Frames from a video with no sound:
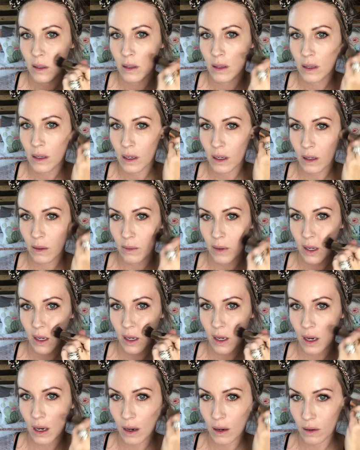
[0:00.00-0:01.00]
There we
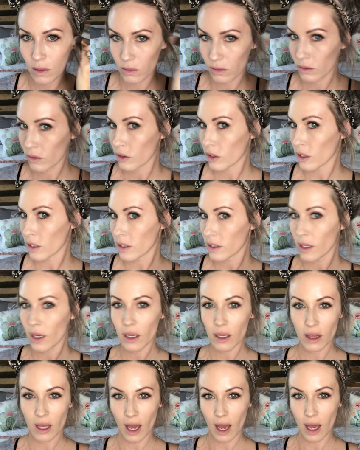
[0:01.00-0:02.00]
go, just
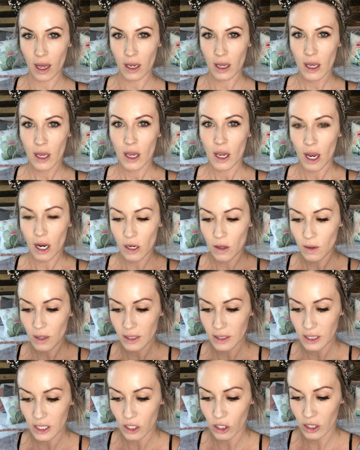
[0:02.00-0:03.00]
like that. And you can
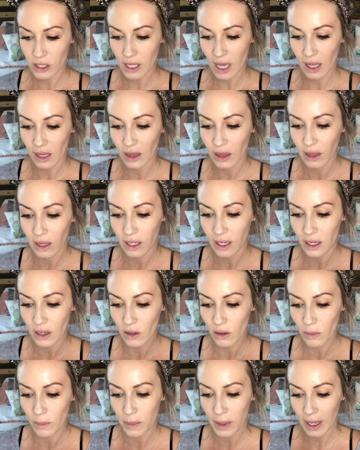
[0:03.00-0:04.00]
see just that
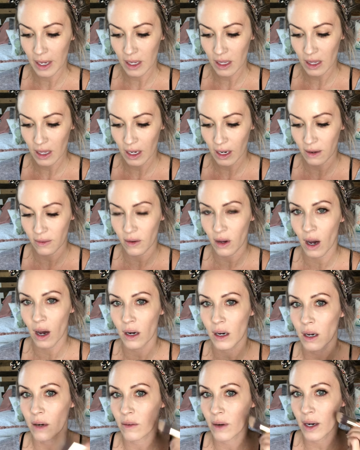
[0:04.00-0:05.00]
little bit that I've got
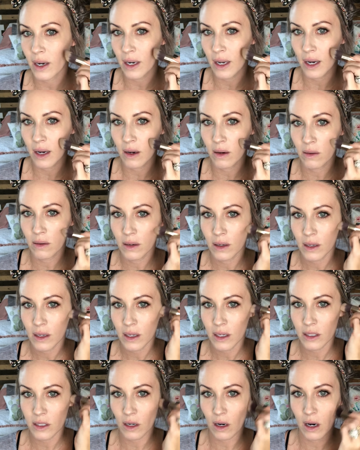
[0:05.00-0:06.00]
on right now
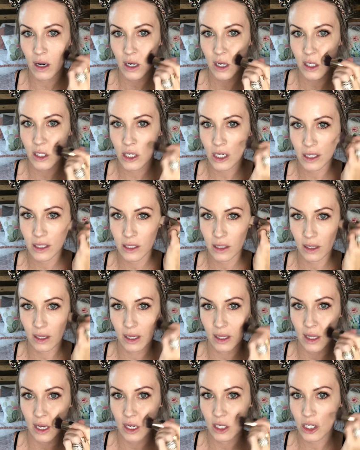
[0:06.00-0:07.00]
is already chiseling
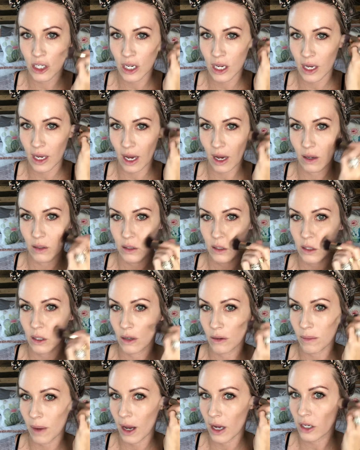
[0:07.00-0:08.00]
that cheek out so
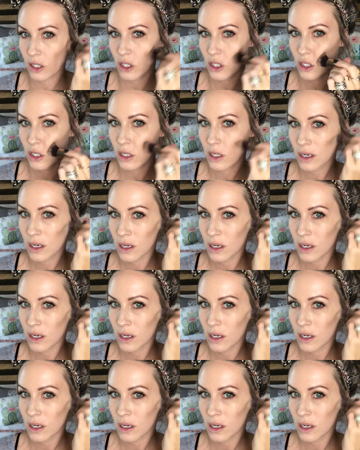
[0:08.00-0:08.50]
much.